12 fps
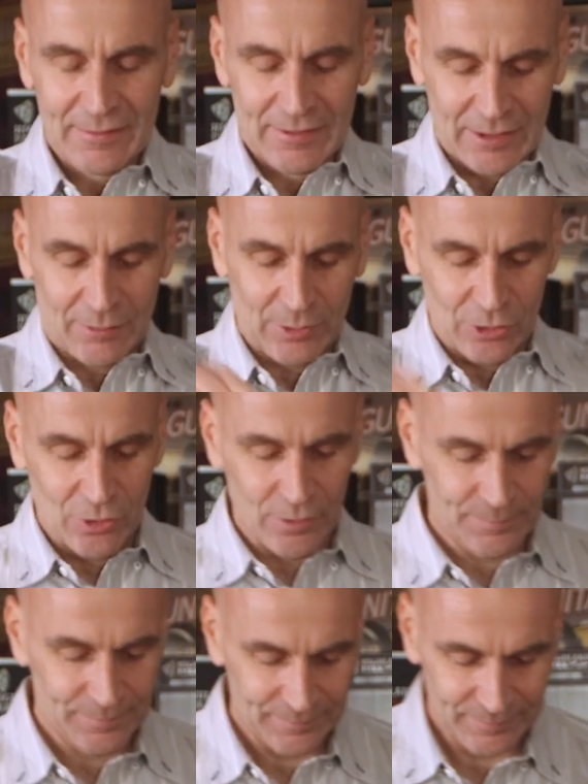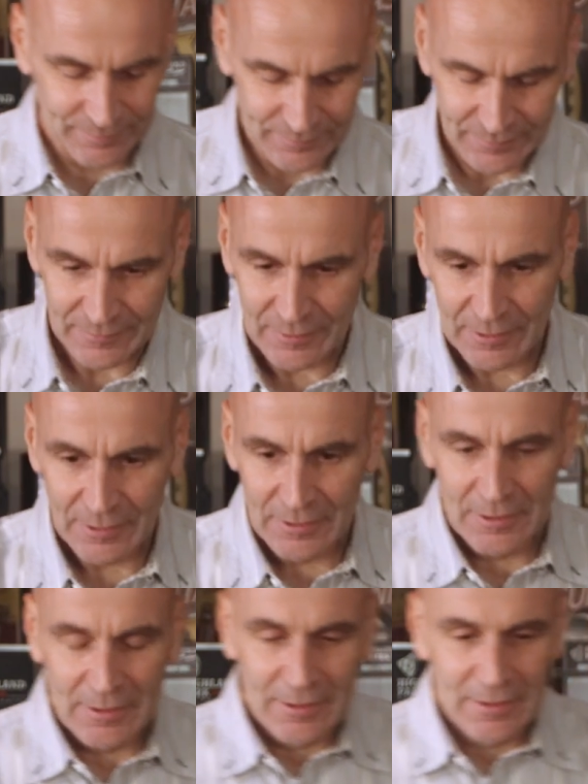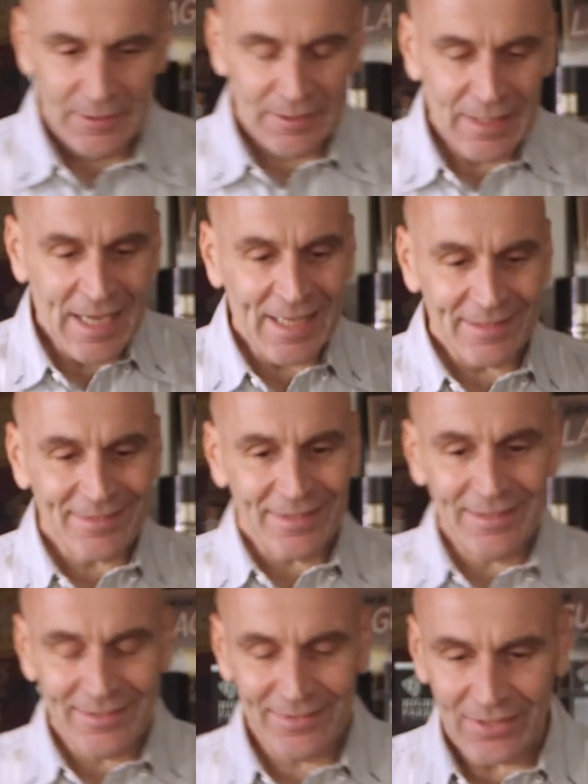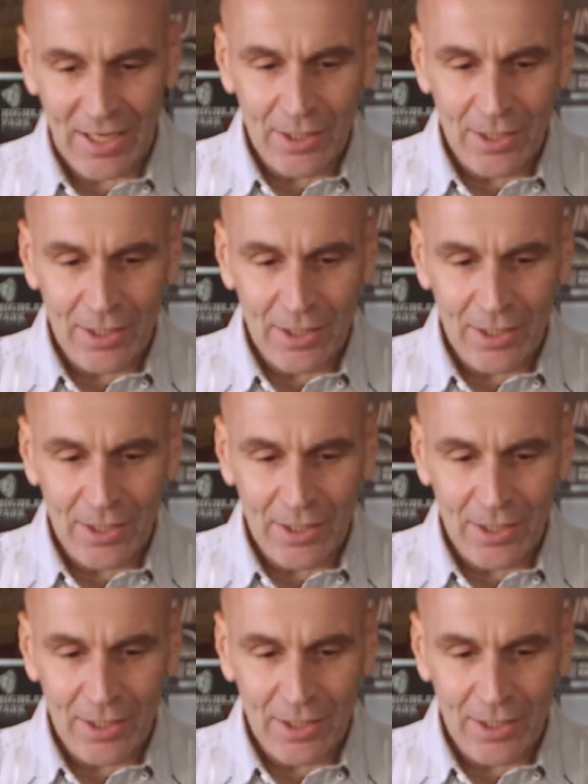There we go. That is